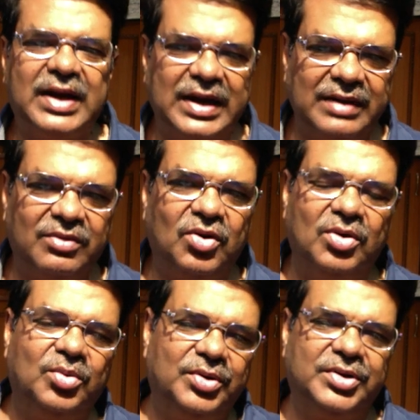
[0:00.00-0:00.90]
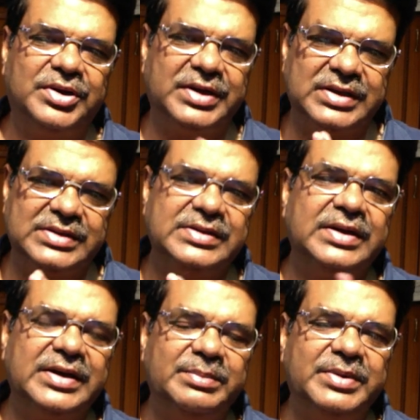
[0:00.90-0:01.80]
And I will not go into details. This has
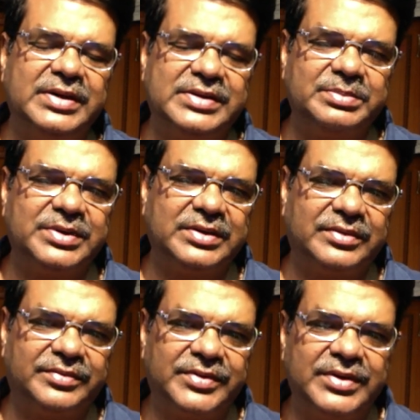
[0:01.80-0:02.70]
again been a subject of